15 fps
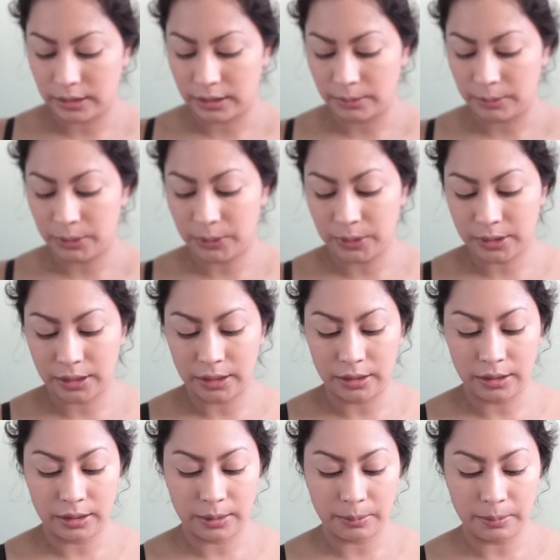I'm going to
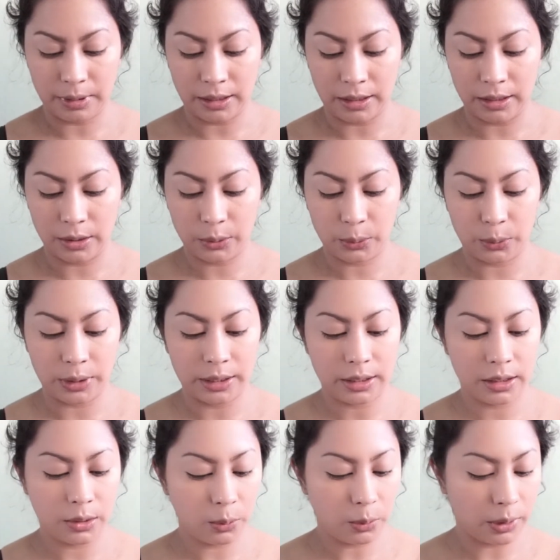take my Wet
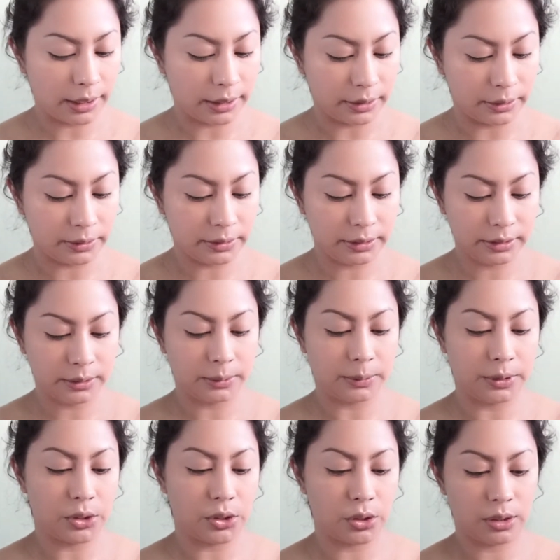n Wild,
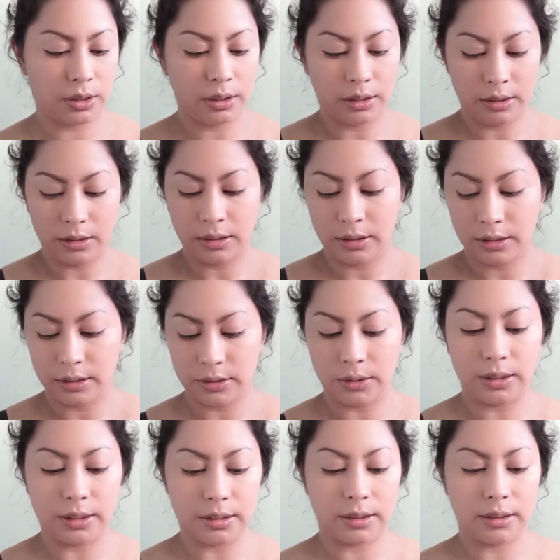which as
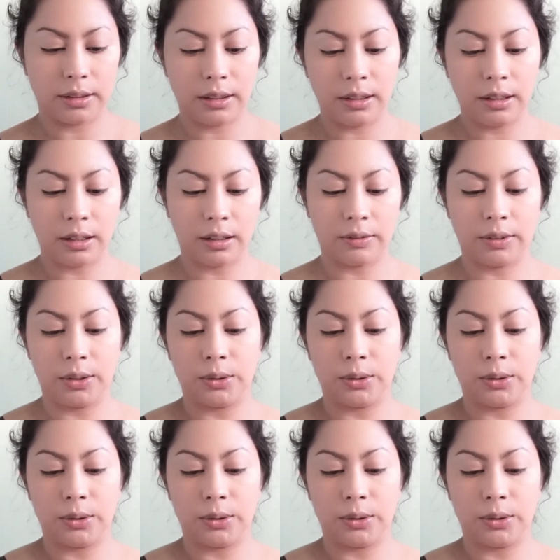you can see I've